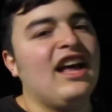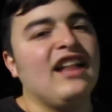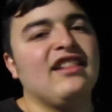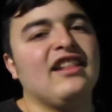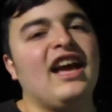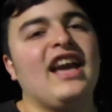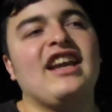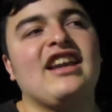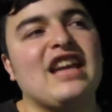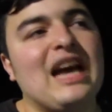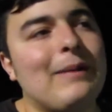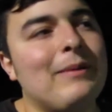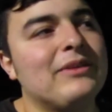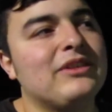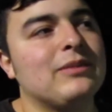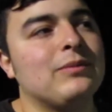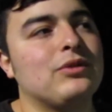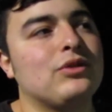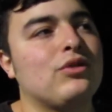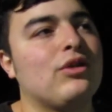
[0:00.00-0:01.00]
like,
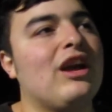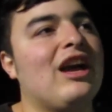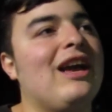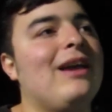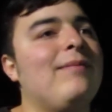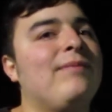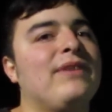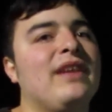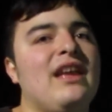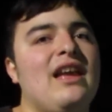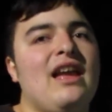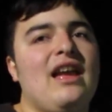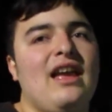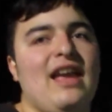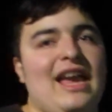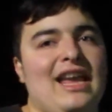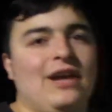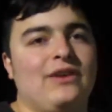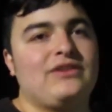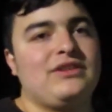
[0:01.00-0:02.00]
comment, subscribe,
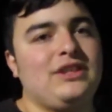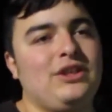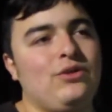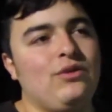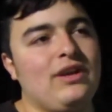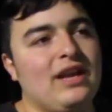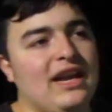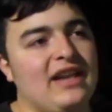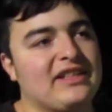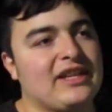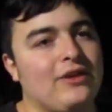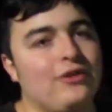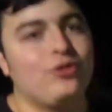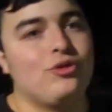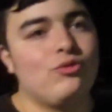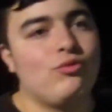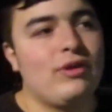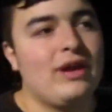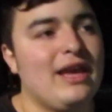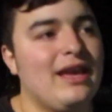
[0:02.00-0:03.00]
and I'll see you guys, I don't
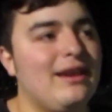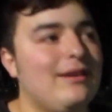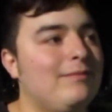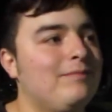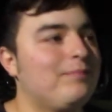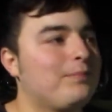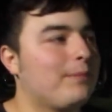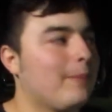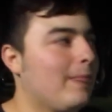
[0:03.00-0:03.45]
know when.